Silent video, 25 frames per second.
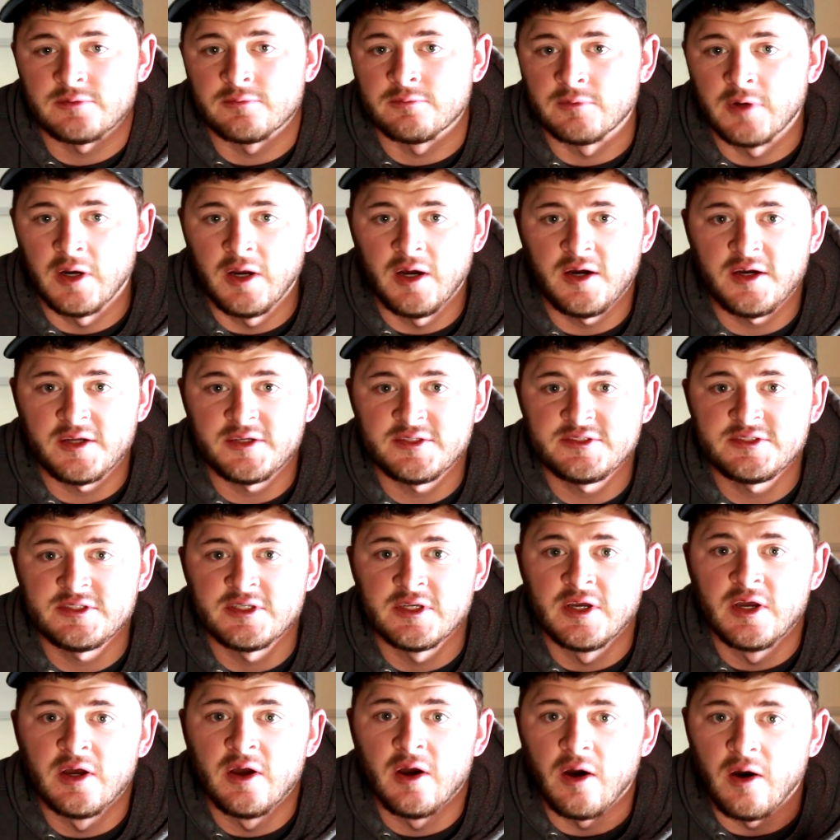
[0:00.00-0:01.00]
Rods
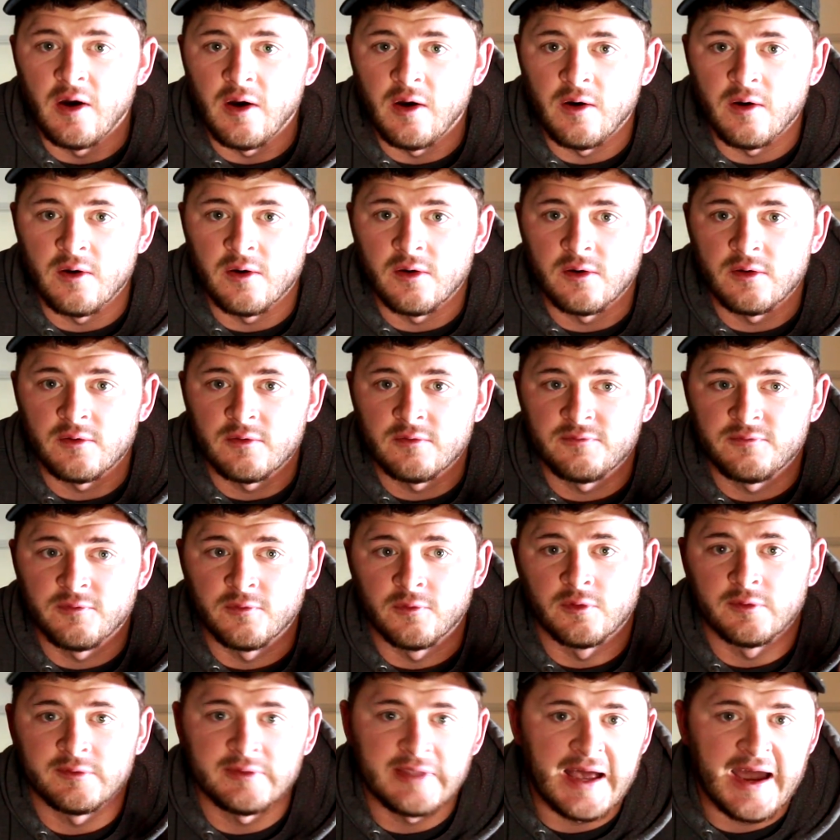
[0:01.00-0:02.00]
are
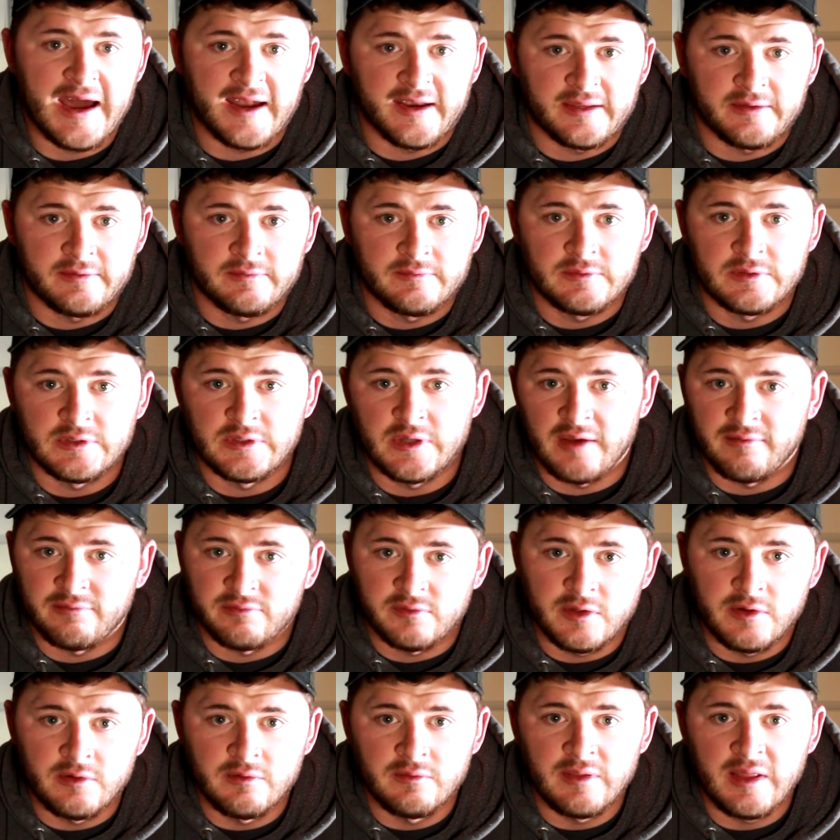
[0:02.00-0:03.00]
for lighting. You have
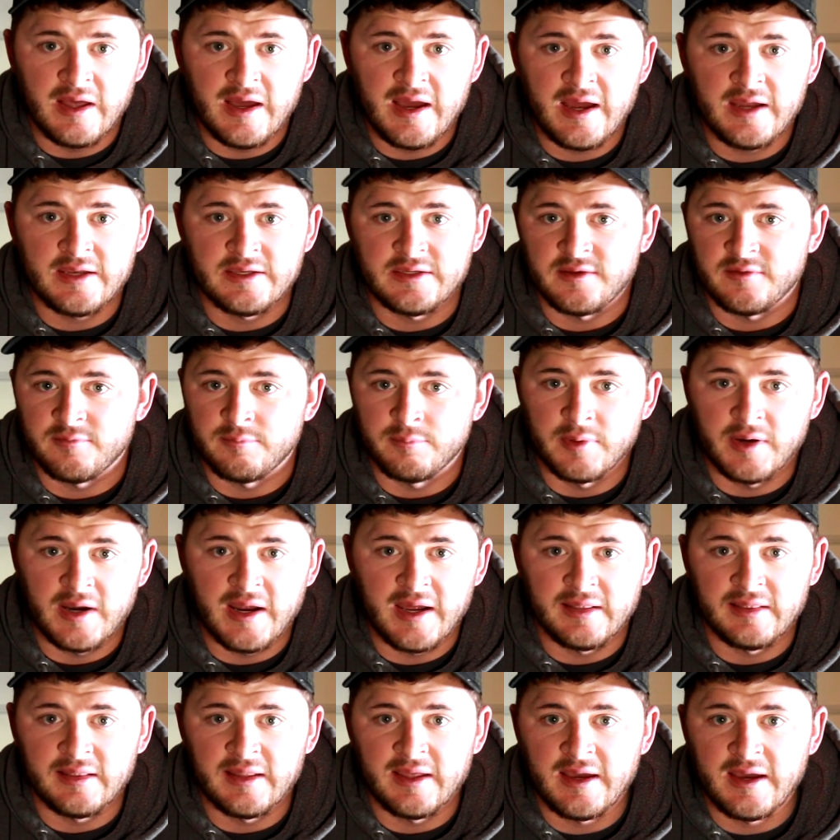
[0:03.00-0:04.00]
low light, you have
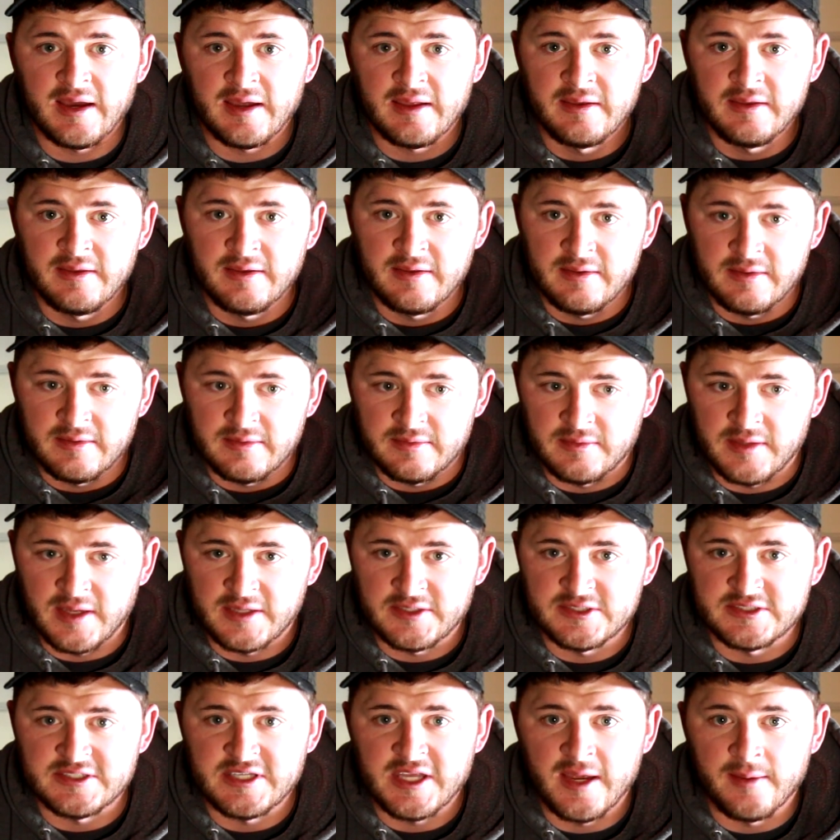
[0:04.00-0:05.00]
bright light. That
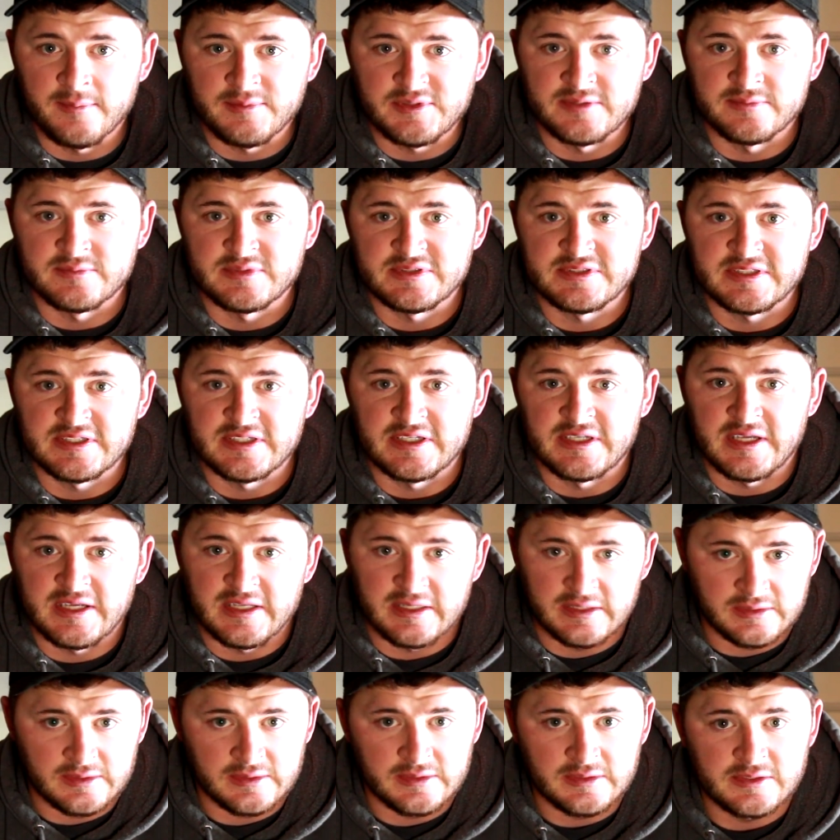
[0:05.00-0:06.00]
just helps them see
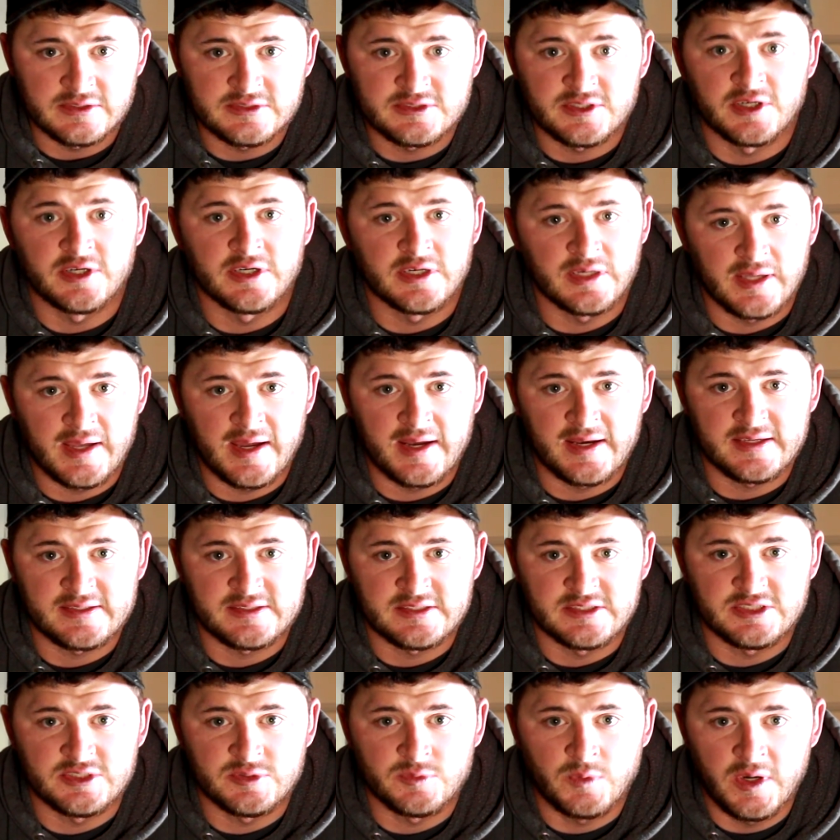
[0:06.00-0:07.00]
in certain lighting
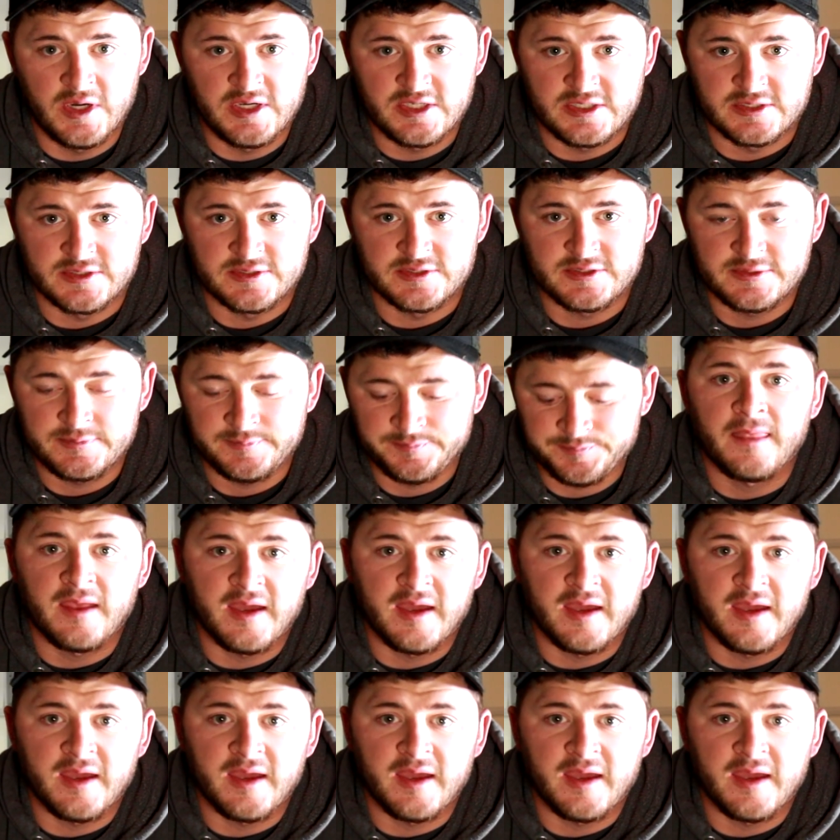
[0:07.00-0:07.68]
situations.